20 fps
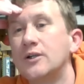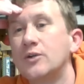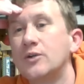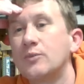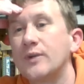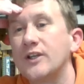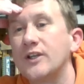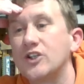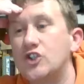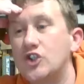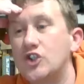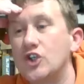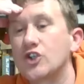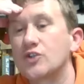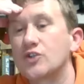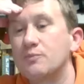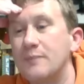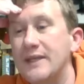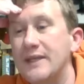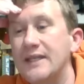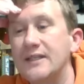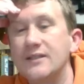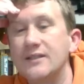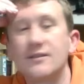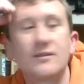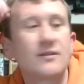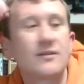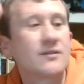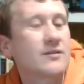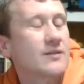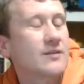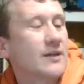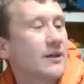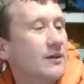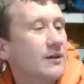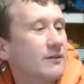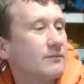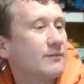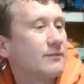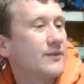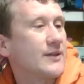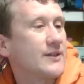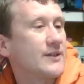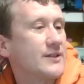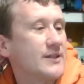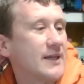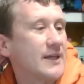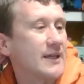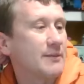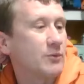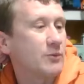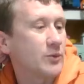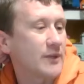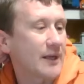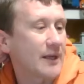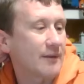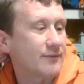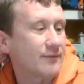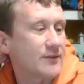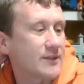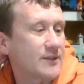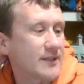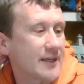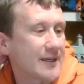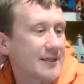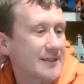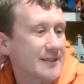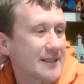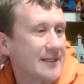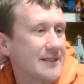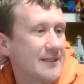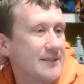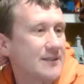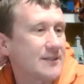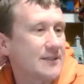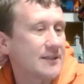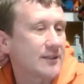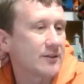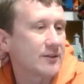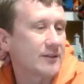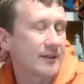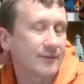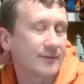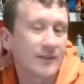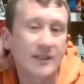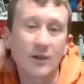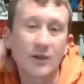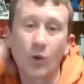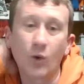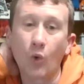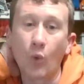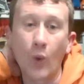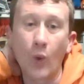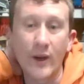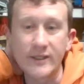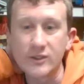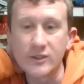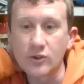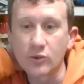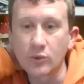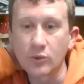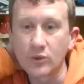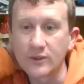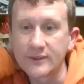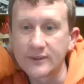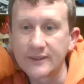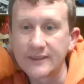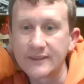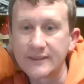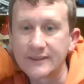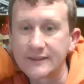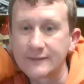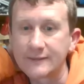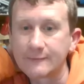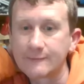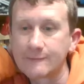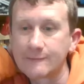But it just means that this table would have to stay as it is, and I'd have to always crawl underneath it,